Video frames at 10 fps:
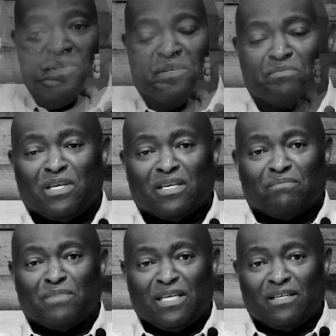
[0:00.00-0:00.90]
To me, it
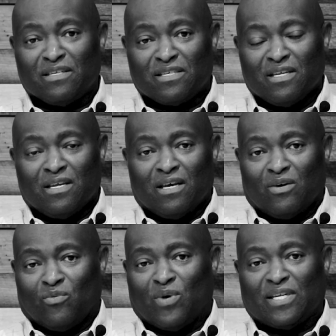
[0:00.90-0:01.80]
means
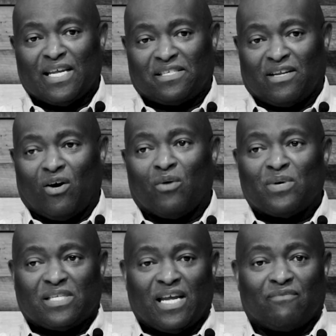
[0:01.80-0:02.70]
one has to
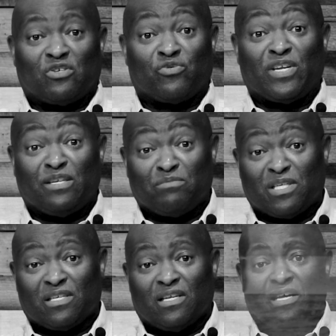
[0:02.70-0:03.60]
always have dreams.